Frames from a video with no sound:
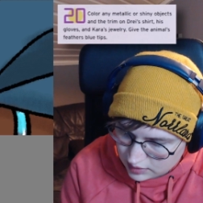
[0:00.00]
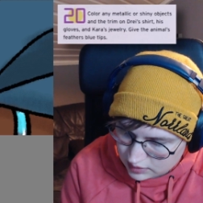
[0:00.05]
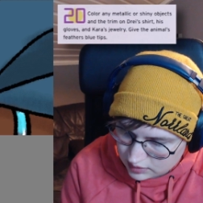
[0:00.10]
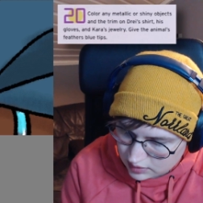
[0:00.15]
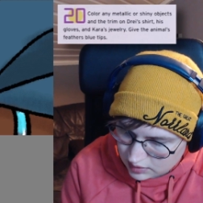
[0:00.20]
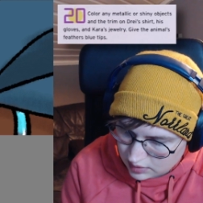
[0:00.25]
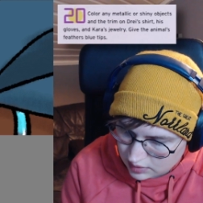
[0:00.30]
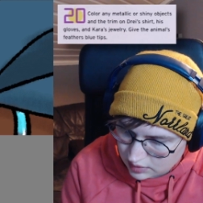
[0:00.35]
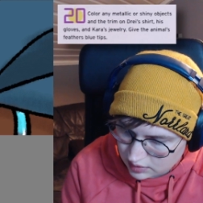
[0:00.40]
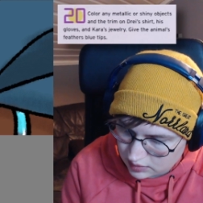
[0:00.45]

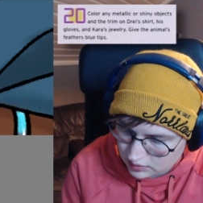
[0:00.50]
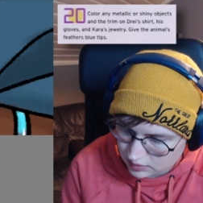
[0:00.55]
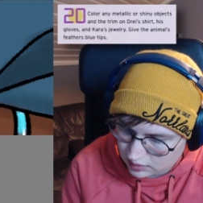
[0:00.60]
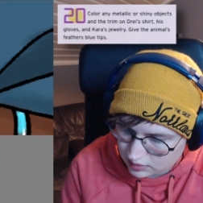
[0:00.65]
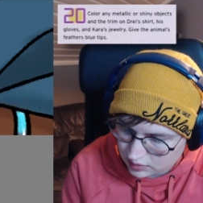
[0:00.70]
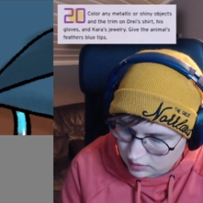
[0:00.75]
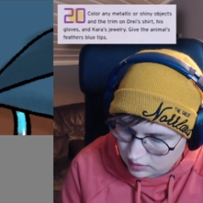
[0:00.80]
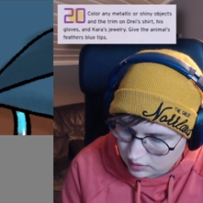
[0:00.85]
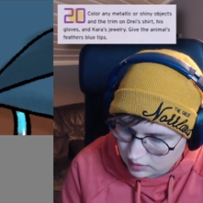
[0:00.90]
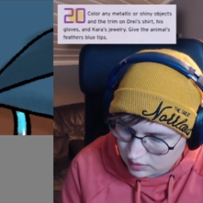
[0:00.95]
color, a
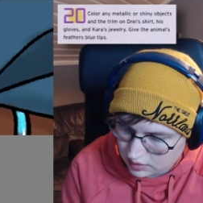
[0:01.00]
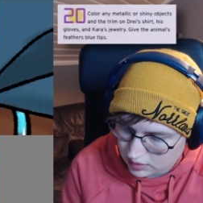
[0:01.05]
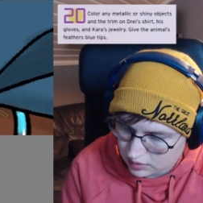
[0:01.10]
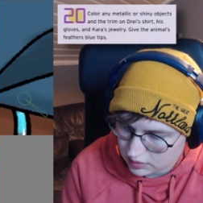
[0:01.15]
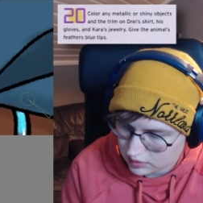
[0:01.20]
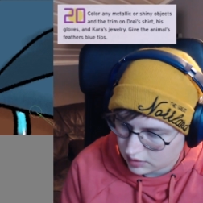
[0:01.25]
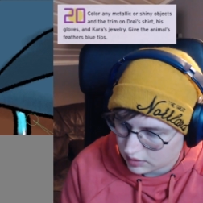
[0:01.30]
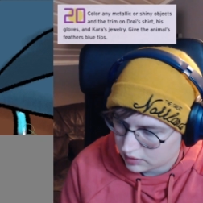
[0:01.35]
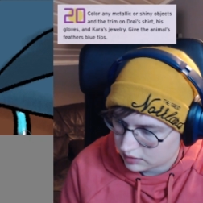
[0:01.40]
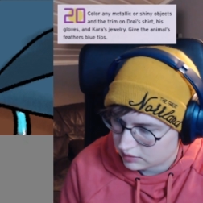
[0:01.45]
dark color
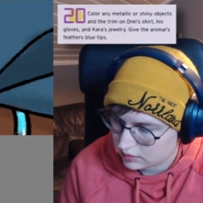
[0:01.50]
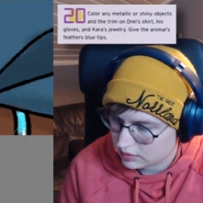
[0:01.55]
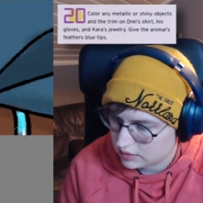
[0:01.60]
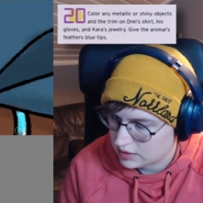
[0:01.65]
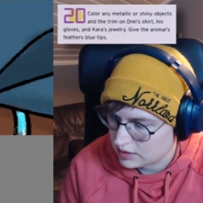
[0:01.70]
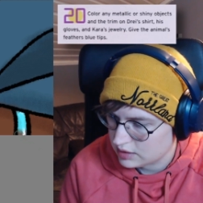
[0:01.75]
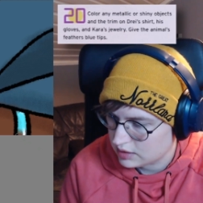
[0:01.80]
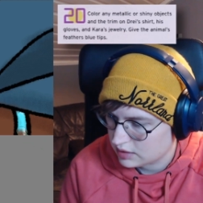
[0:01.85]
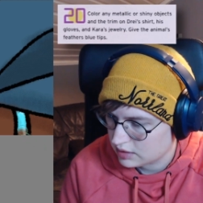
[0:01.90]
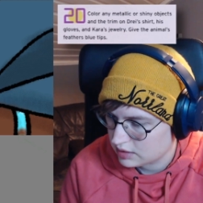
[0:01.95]

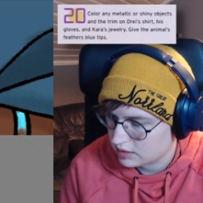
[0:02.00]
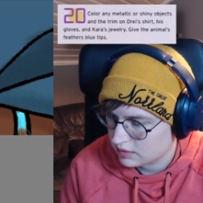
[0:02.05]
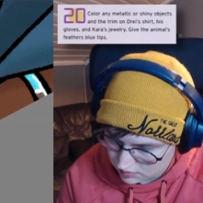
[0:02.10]
underneath.